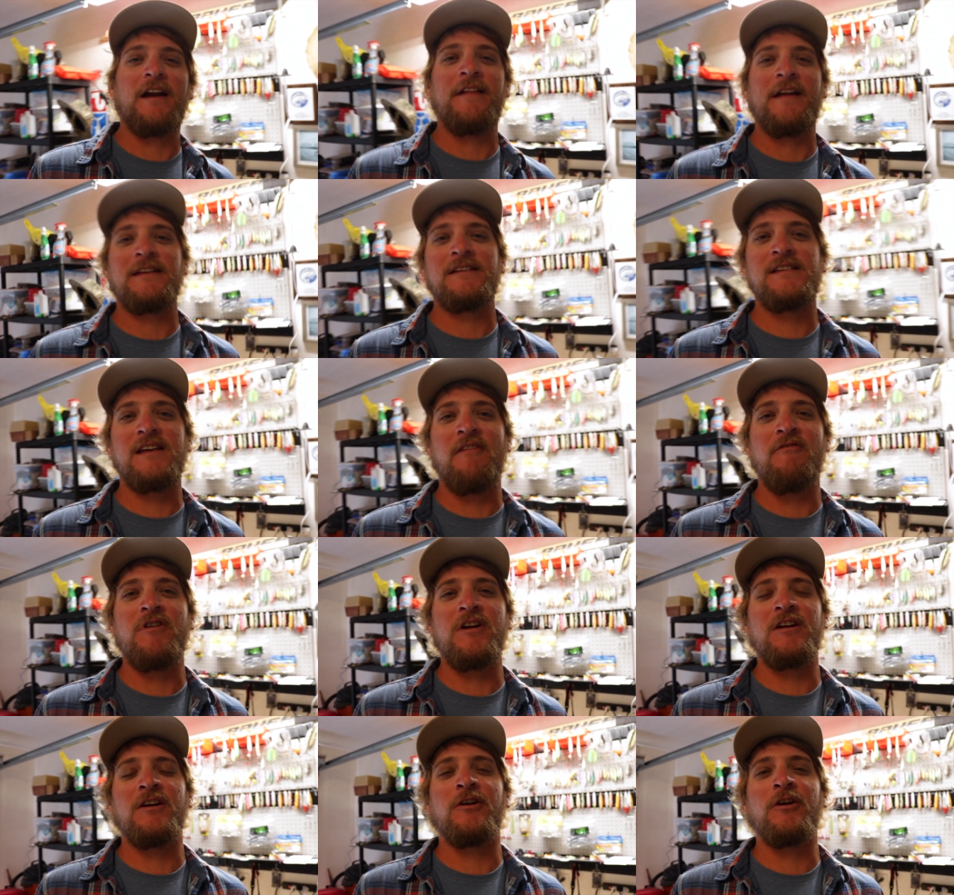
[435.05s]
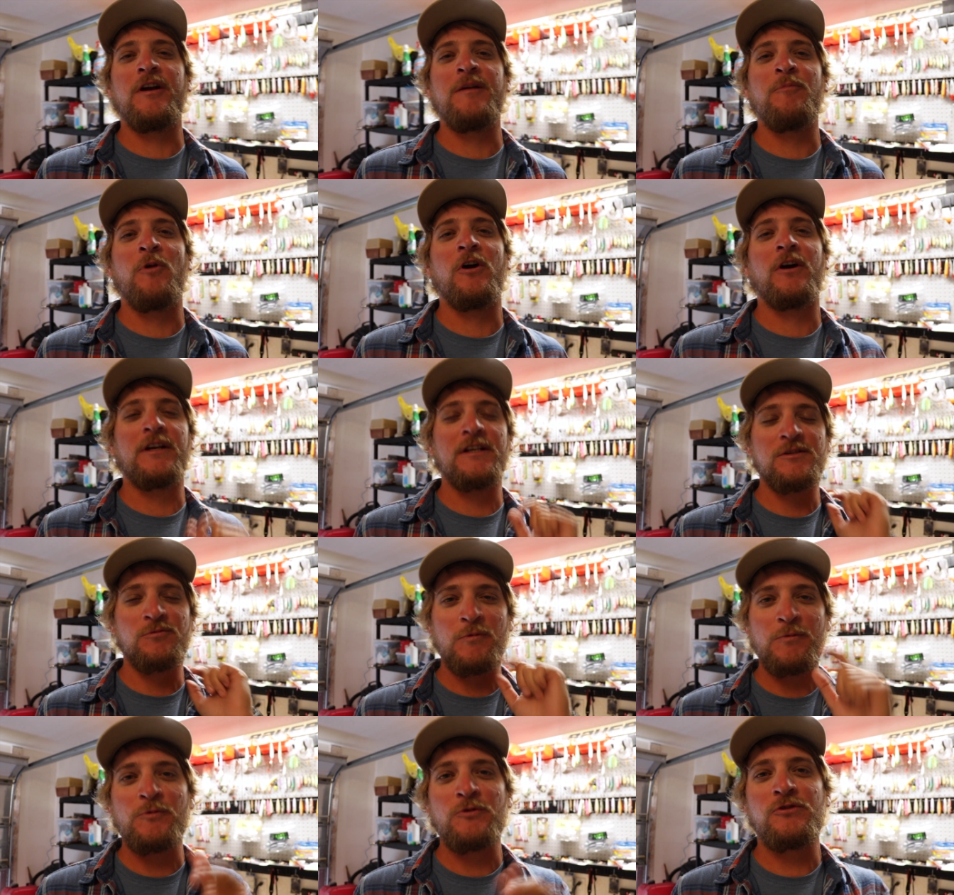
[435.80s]
kind of that 70 degree mark
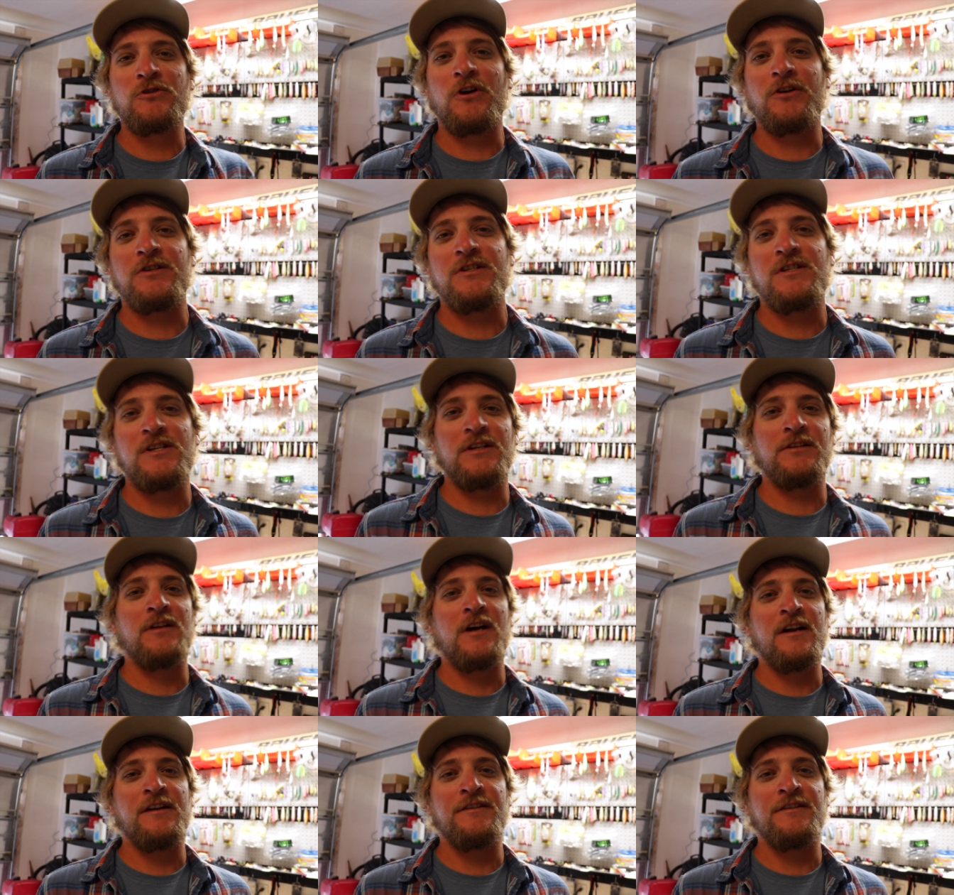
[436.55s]
is when we'll start to see a lot